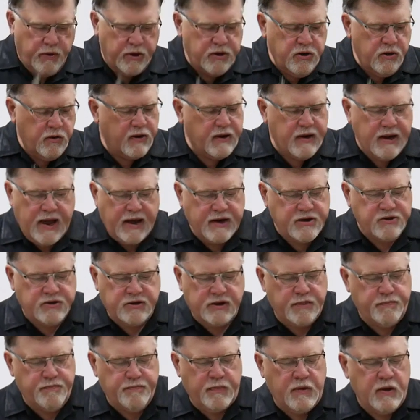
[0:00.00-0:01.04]
But you could
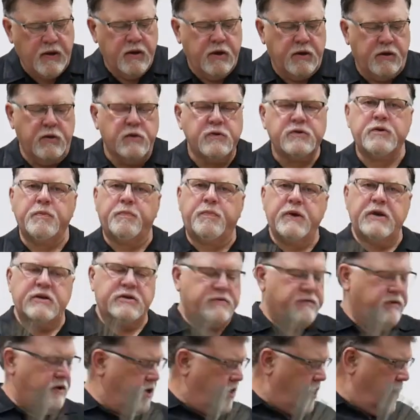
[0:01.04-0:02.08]
actually use a
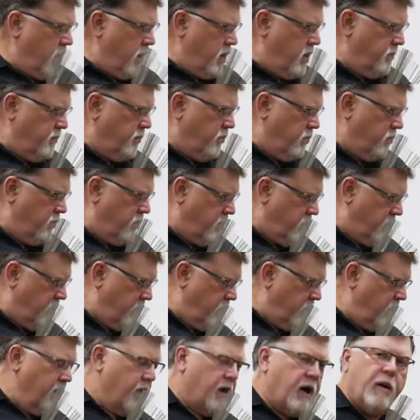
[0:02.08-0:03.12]
piece of
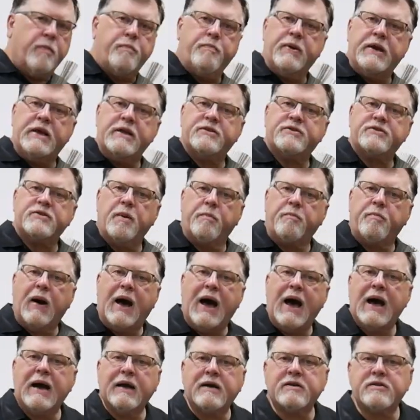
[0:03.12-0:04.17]
cardboard, a pizza
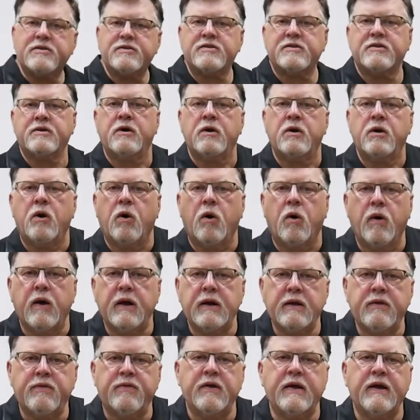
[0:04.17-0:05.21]
box,
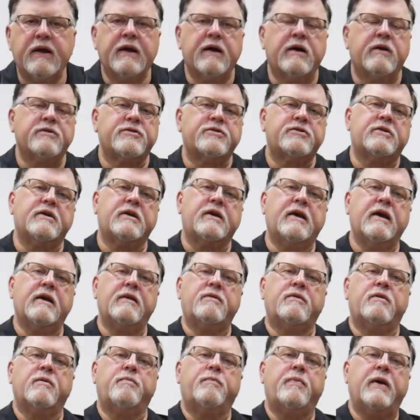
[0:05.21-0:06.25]
or anything else to
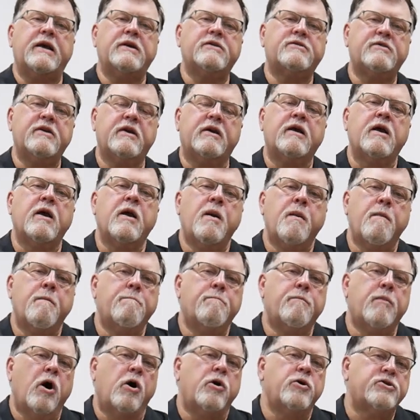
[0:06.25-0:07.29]
get the basic
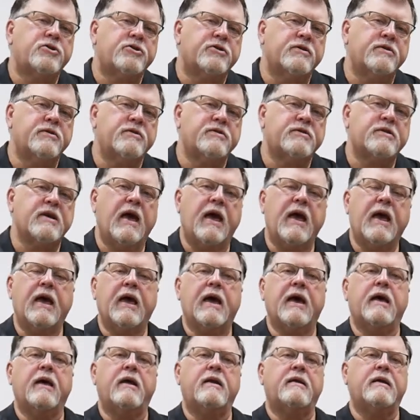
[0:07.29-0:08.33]
motions
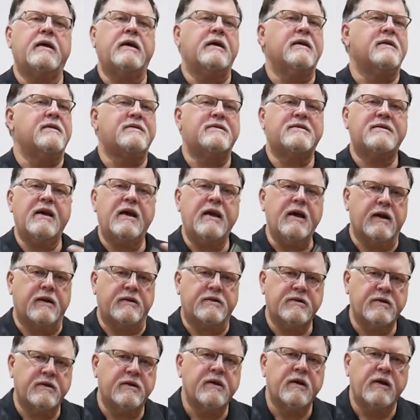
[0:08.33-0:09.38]
and
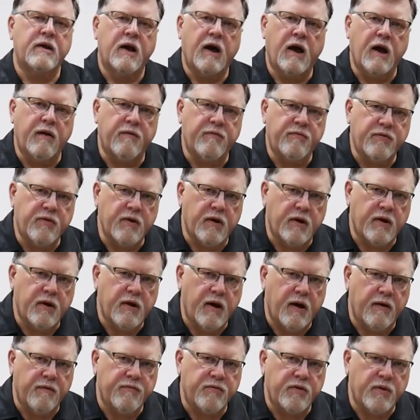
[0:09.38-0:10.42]
intent of
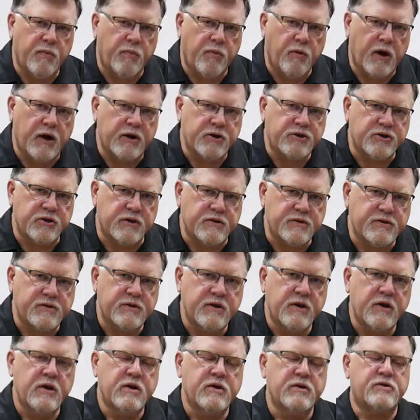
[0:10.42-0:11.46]
the
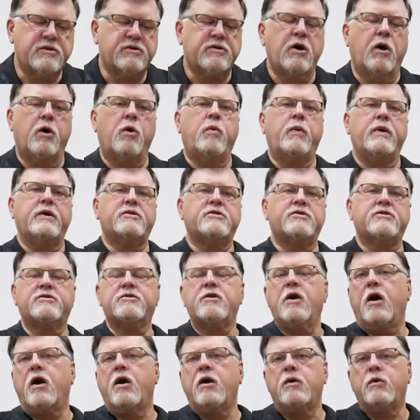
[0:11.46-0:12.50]
brushes. So we
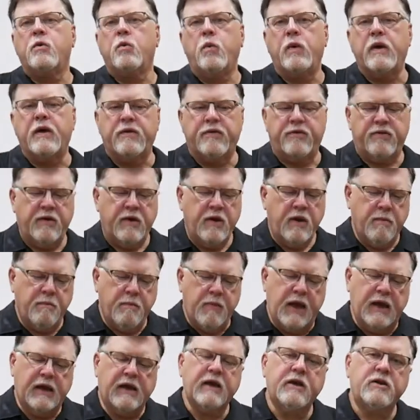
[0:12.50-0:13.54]
start with
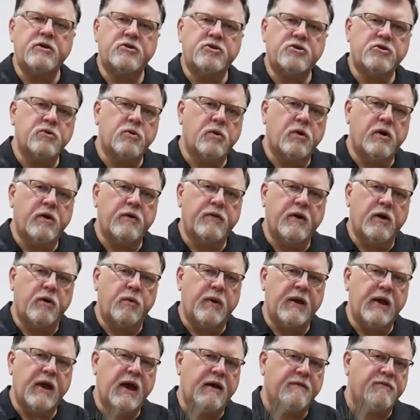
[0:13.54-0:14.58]
making sure
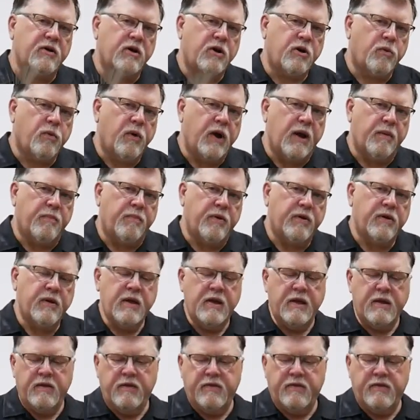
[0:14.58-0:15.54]
that we have a grip